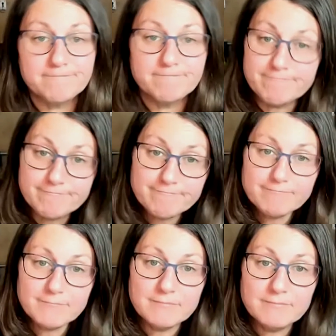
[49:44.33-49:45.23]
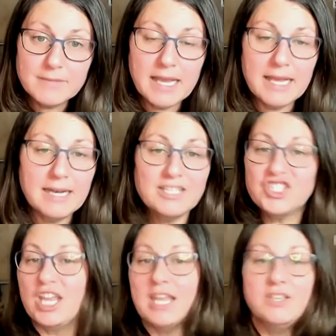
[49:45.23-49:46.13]
And it
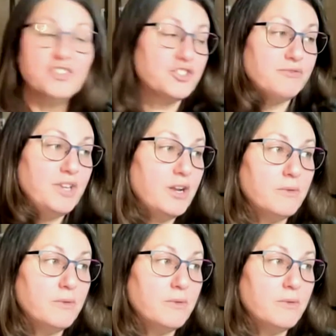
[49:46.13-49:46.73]
changed,